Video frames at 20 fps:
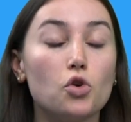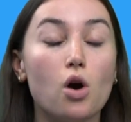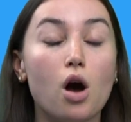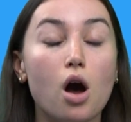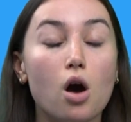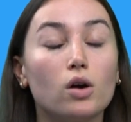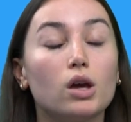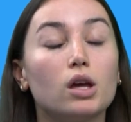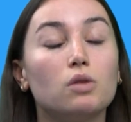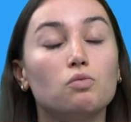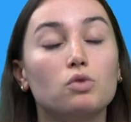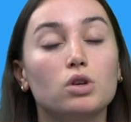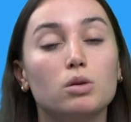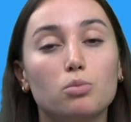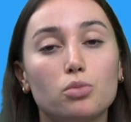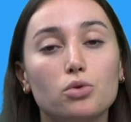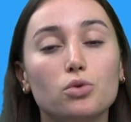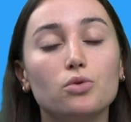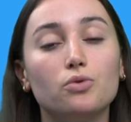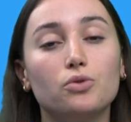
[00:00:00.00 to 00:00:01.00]
or how can we
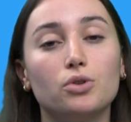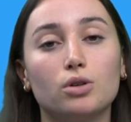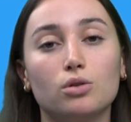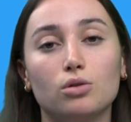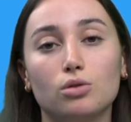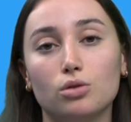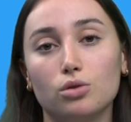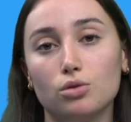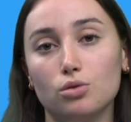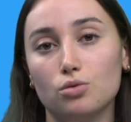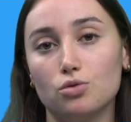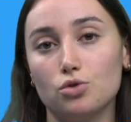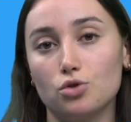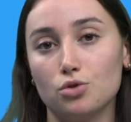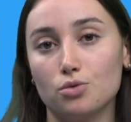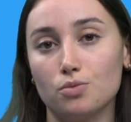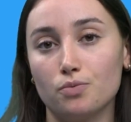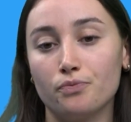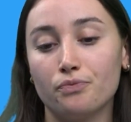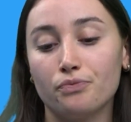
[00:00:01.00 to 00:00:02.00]
improve the
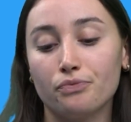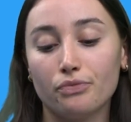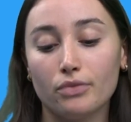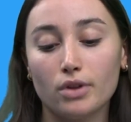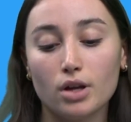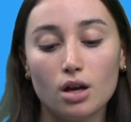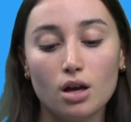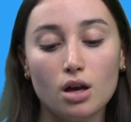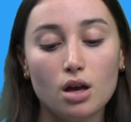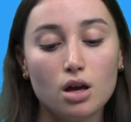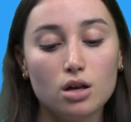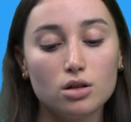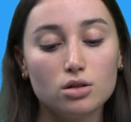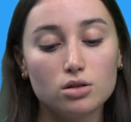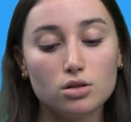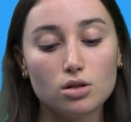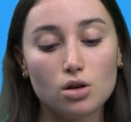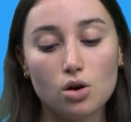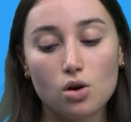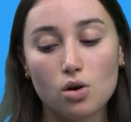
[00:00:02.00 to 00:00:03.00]
conclusion?
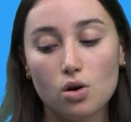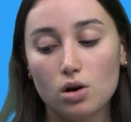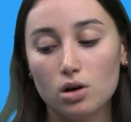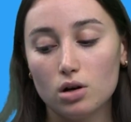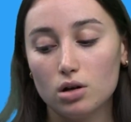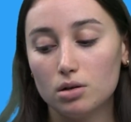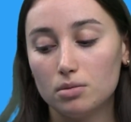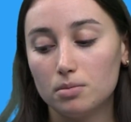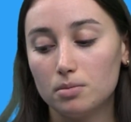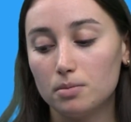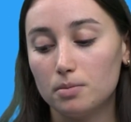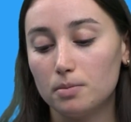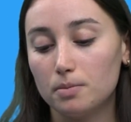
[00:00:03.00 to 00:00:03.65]
So